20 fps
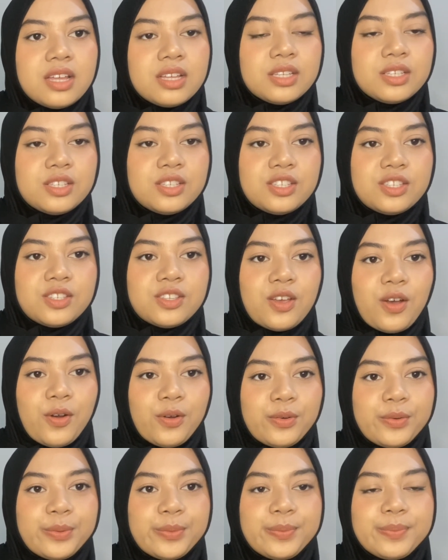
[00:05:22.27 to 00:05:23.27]

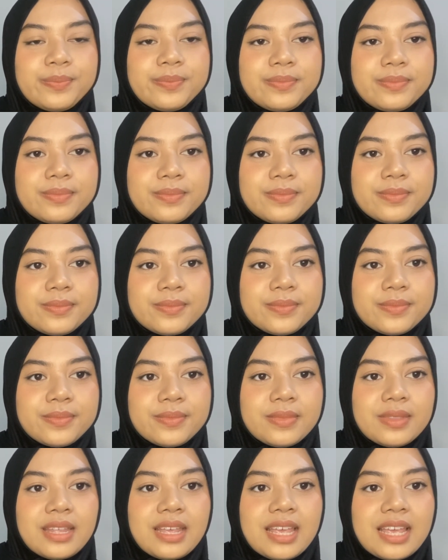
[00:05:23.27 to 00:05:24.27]
So,
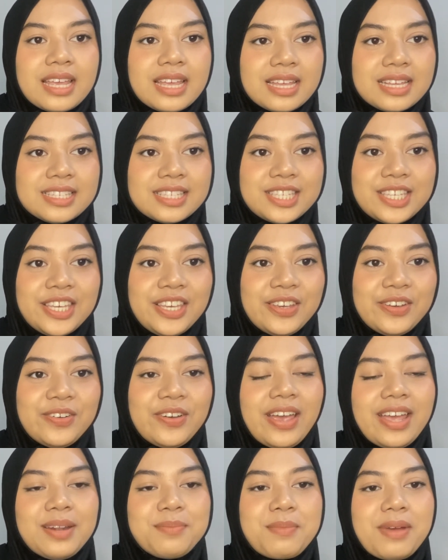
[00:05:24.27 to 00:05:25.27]
see you
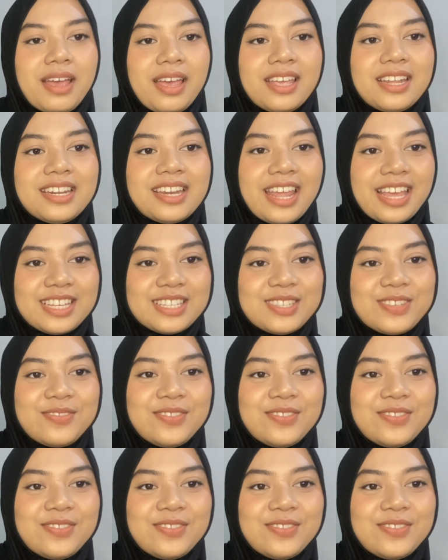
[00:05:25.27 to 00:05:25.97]
in my next